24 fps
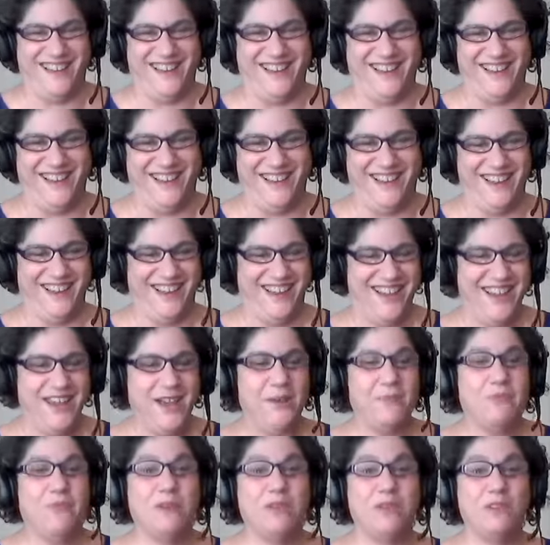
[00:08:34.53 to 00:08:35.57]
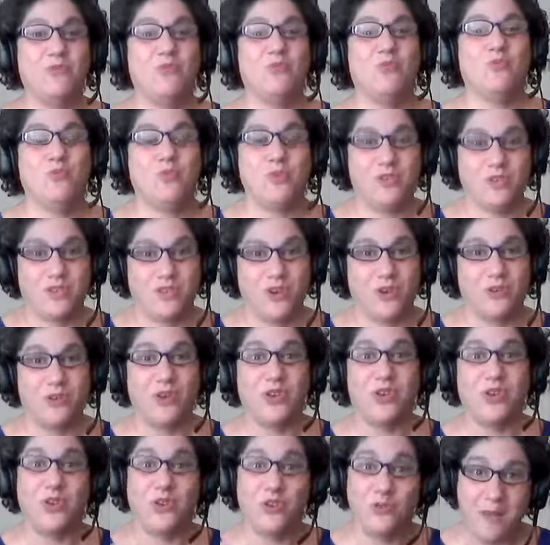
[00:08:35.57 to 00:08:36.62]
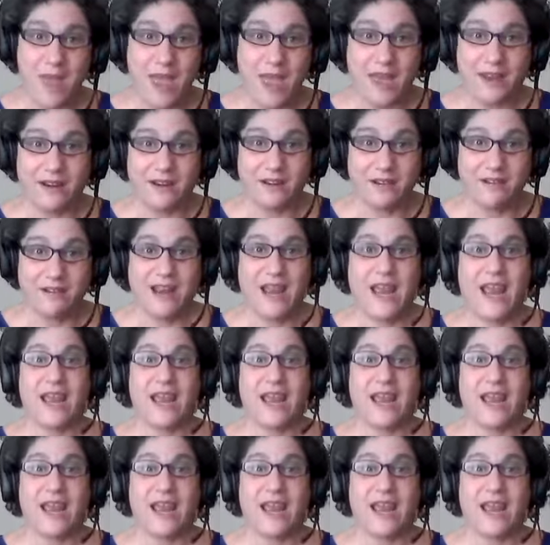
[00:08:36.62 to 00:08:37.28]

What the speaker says: But so you matter,